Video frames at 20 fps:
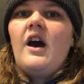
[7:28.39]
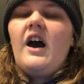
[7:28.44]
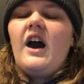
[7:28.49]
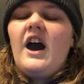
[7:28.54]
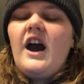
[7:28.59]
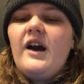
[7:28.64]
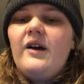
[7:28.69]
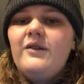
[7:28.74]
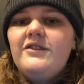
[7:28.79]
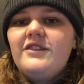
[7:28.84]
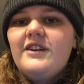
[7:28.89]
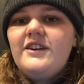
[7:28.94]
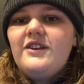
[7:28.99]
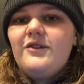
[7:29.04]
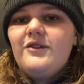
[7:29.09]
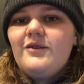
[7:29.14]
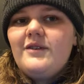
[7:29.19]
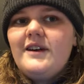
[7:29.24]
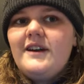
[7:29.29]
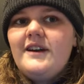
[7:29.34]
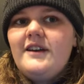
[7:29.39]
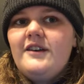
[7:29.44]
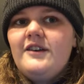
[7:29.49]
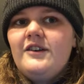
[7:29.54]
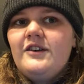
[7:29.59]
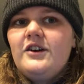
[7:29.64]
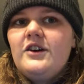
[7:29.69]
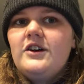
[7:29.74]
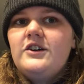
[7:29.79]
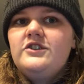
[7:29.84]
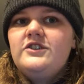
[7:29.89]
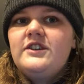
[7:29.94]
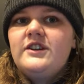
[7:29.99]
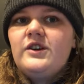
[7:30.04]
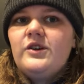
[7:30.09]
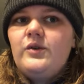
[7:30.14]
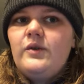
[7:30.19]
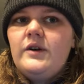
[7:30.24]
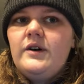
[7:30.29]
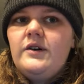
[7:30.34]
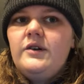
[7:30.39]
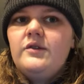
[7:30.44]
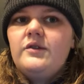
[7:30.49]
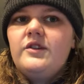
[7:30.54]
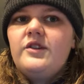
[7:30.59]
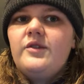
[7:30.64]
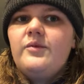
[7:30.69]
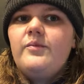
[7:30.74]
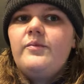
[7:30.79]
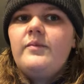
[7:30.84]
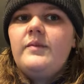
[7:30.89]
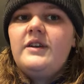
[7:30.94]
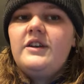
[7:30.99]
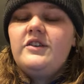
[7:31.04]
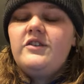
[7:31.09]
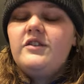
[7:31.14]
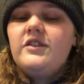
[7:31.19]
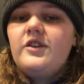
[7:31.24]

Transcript: I always like to write an encouraging quote, the,